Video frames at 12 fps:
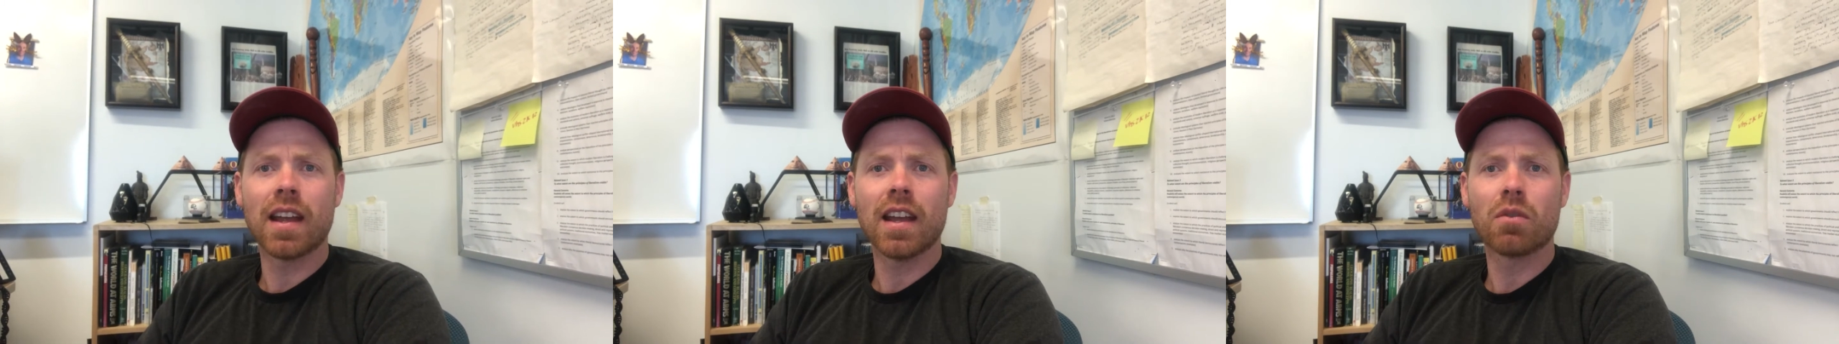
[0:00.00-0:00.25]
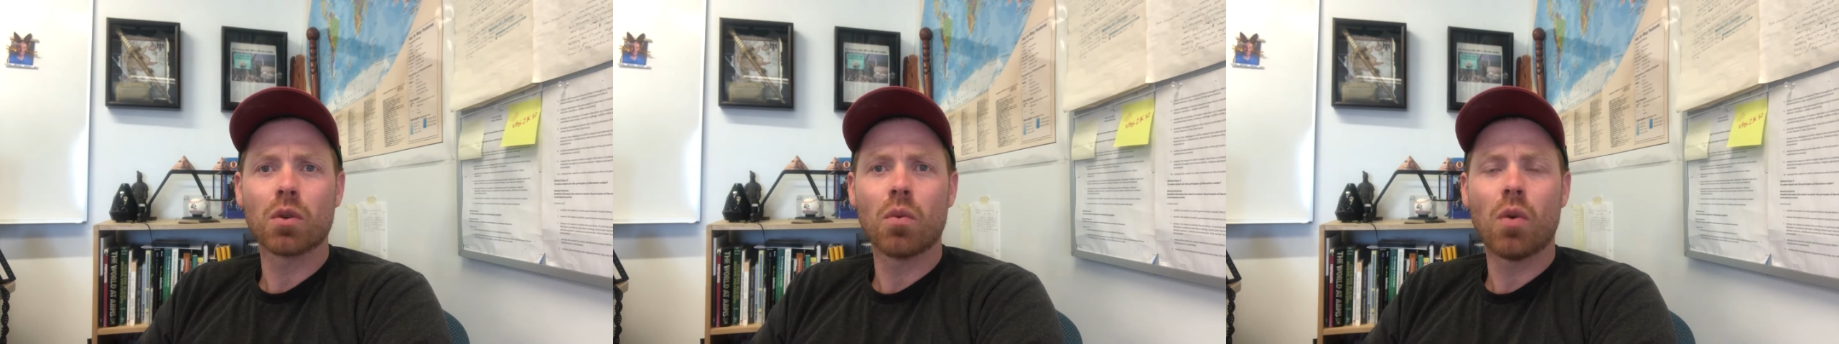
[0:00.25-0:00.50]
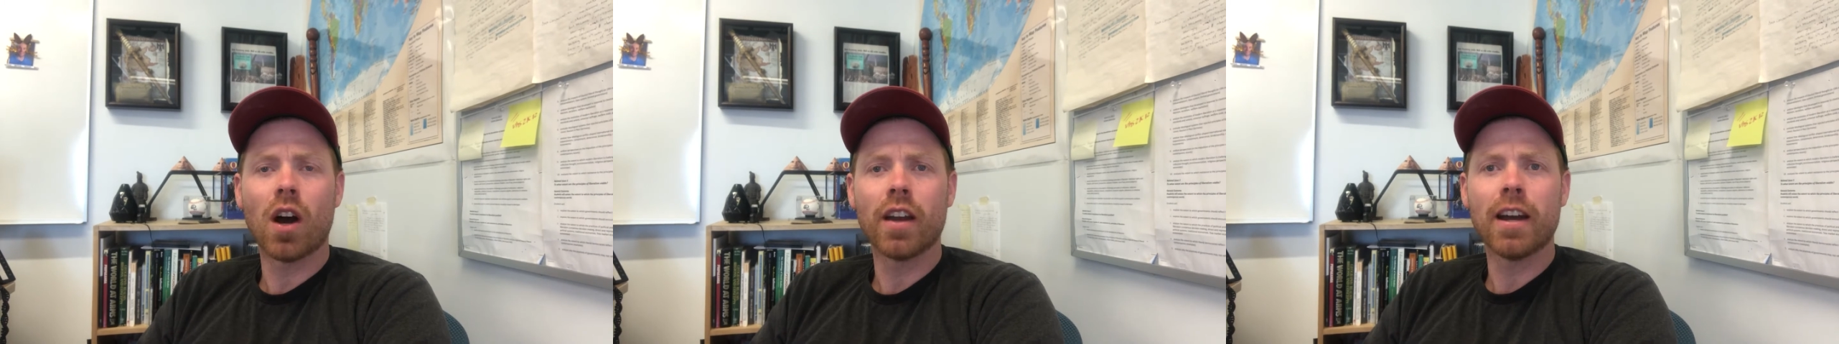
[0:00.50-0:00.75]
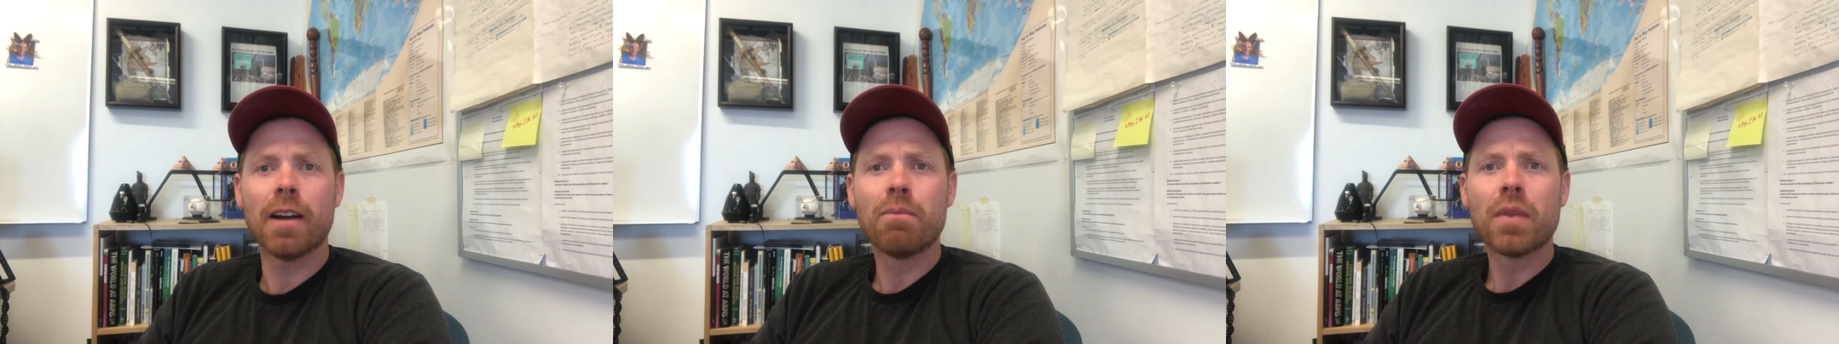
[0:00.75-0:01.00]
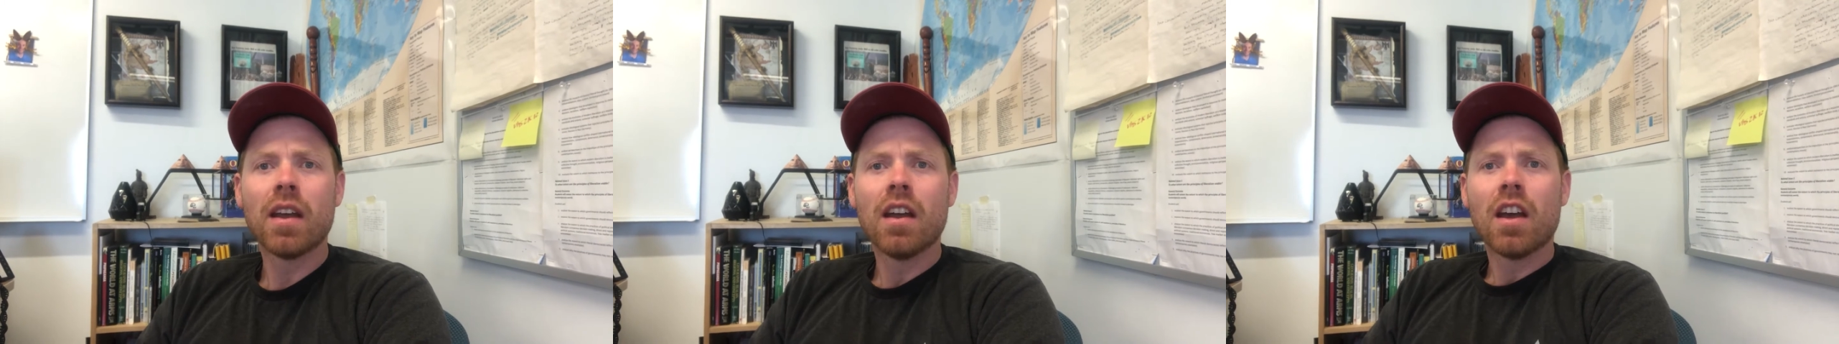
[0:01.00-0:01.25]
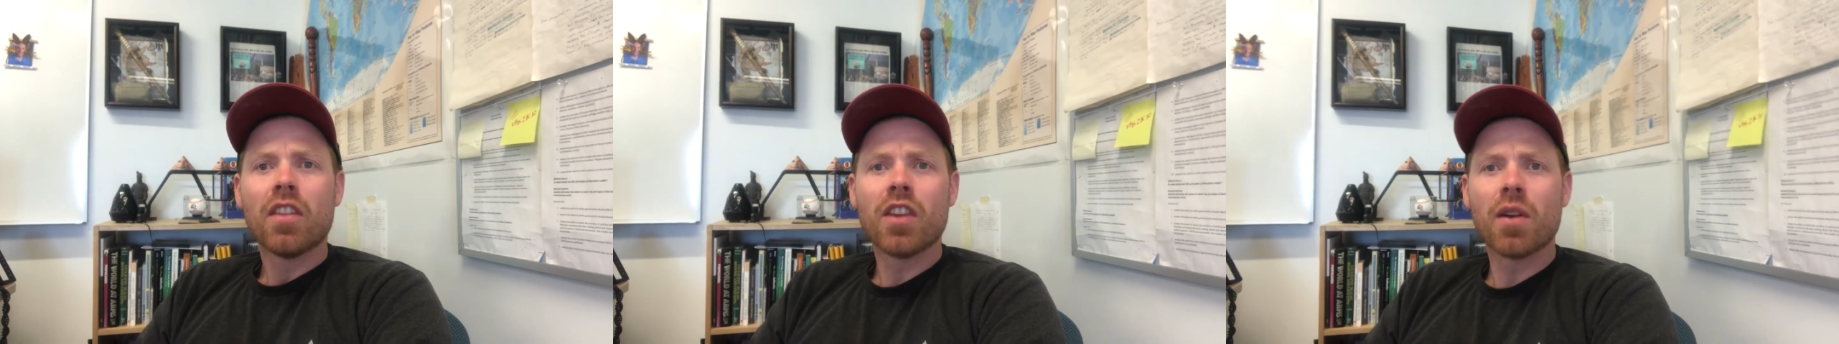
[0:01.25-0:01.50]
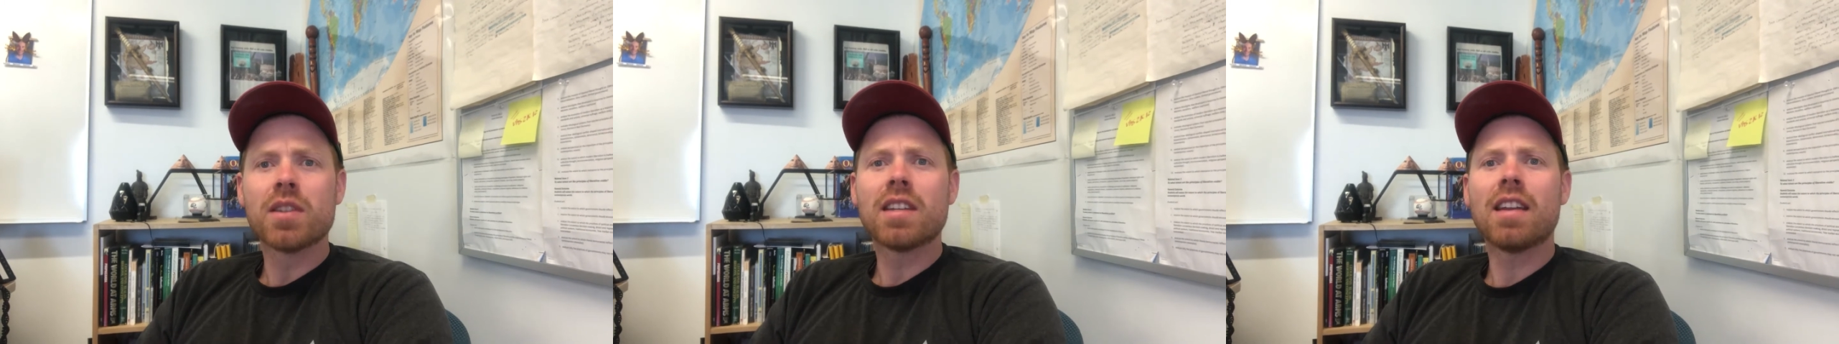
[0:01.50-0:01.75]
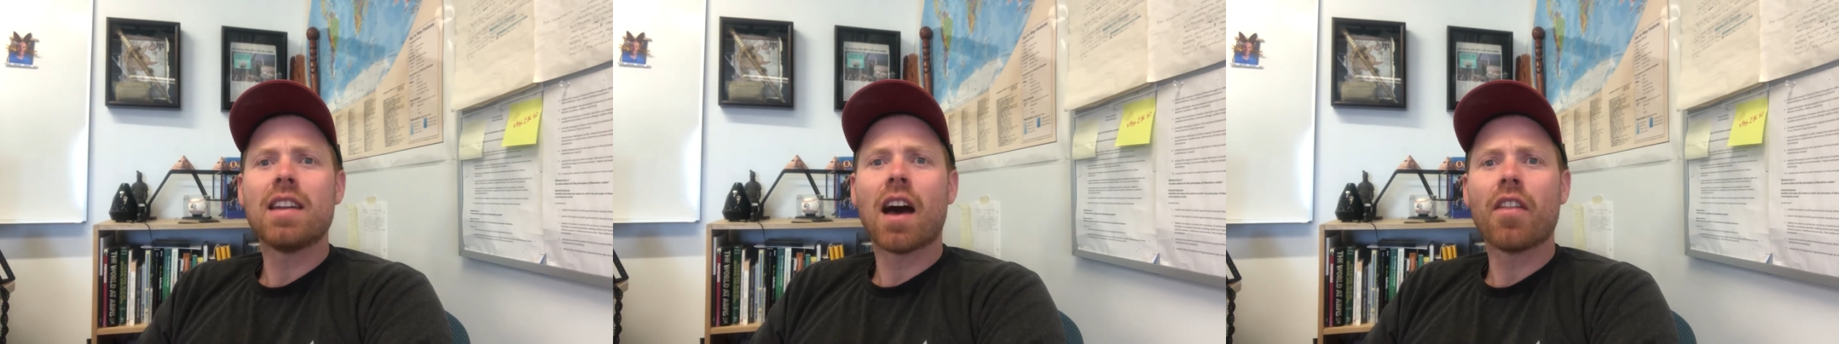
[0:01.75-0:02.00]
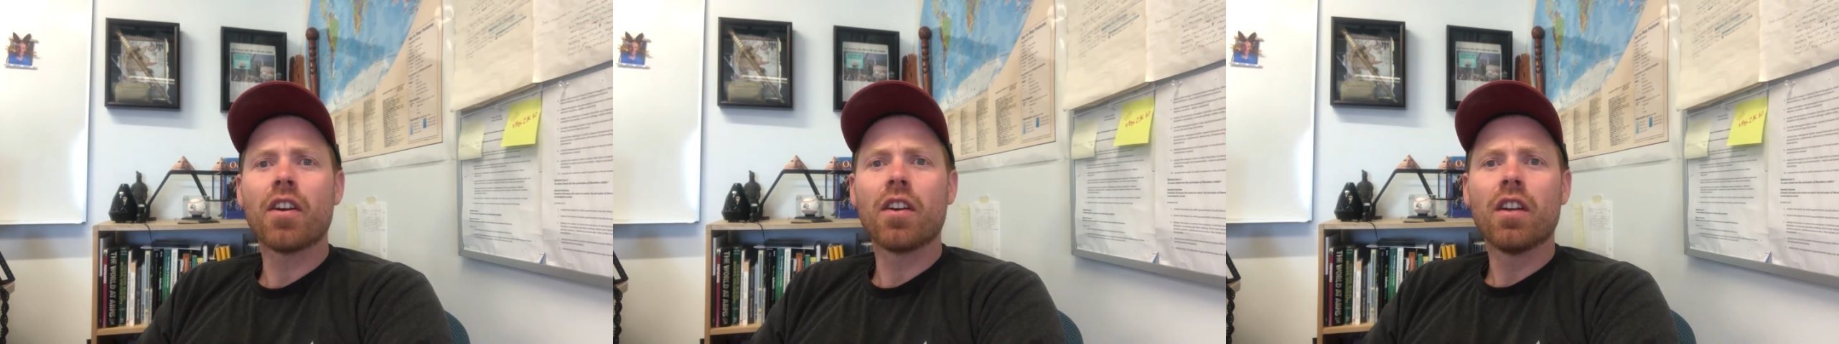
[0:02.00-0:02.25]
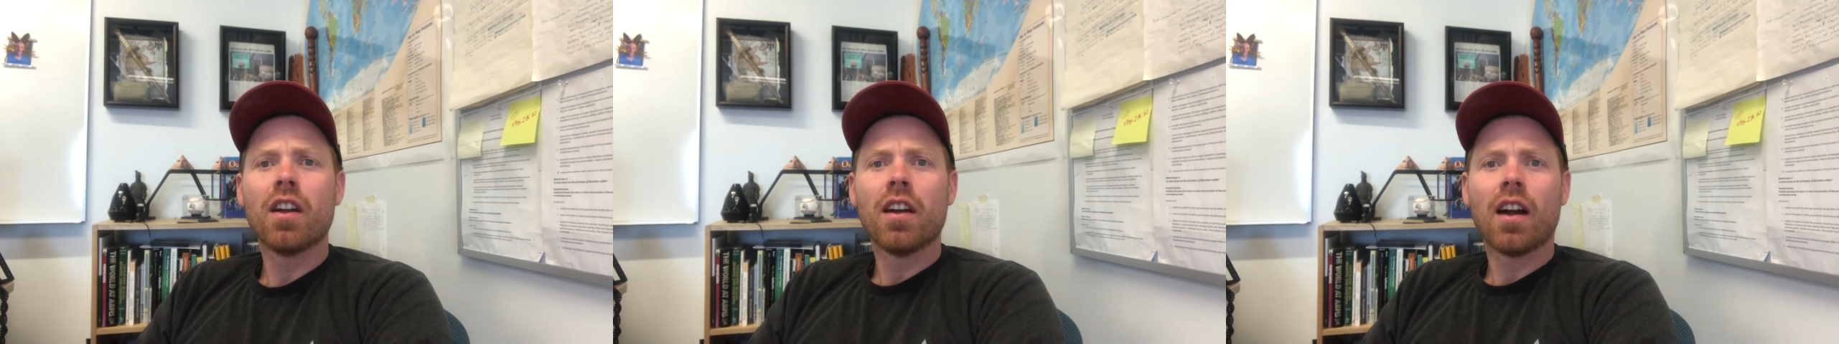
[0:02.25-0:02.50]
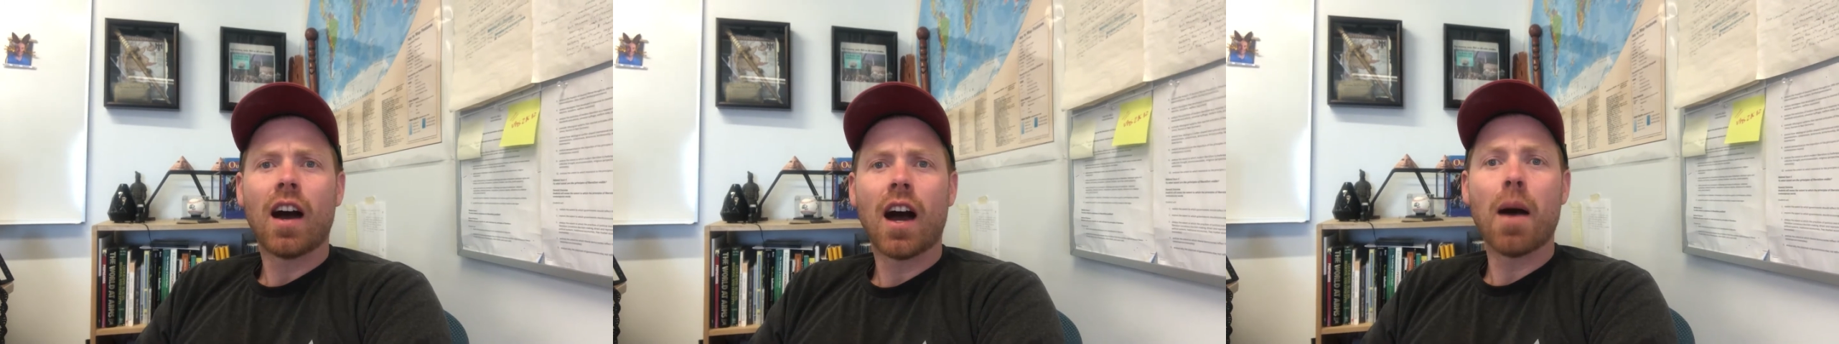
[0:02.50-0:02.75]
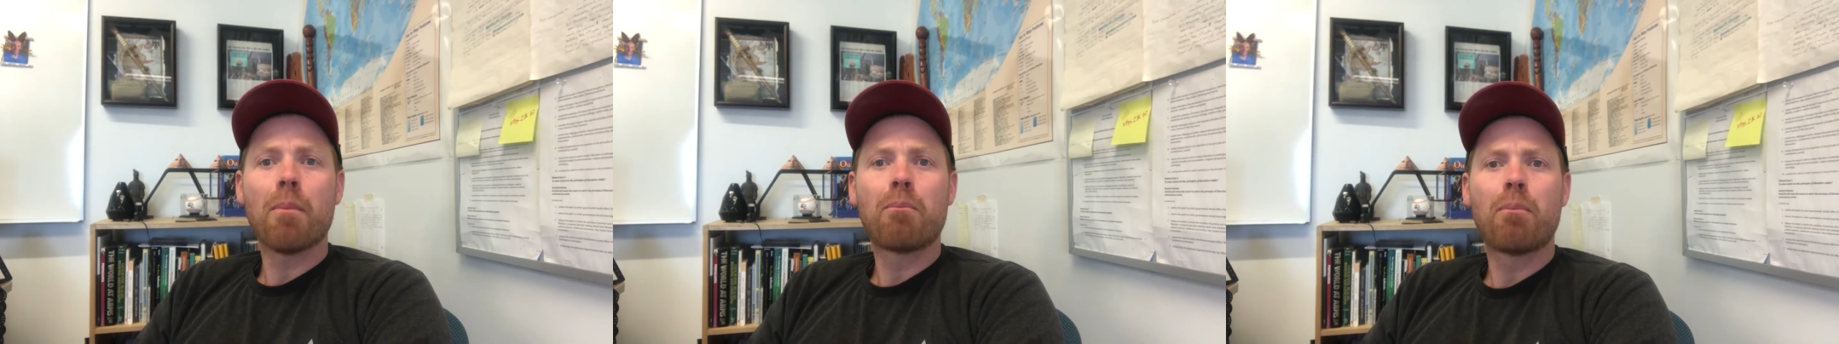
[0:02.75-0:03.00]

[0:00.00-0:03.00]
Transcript: in Rwanda, there was another uh,